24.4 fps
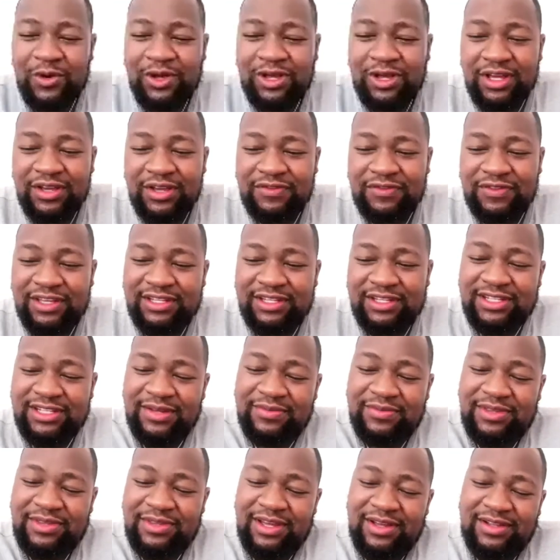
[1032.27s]
if there's
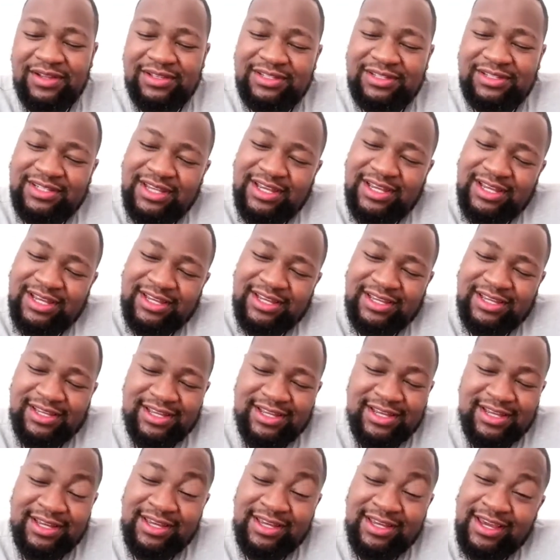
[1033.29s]
something I'll say
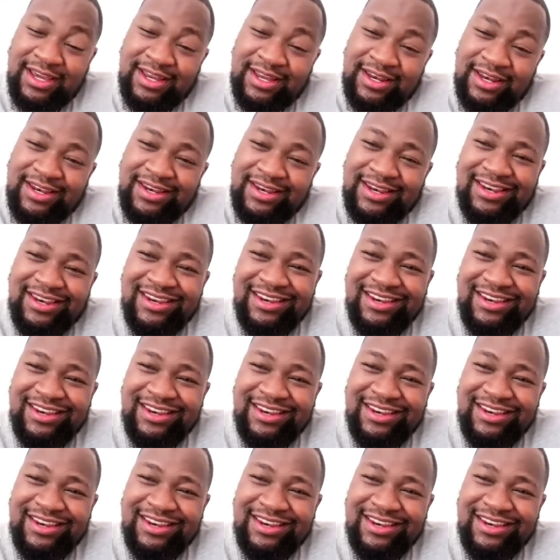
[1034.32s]
again,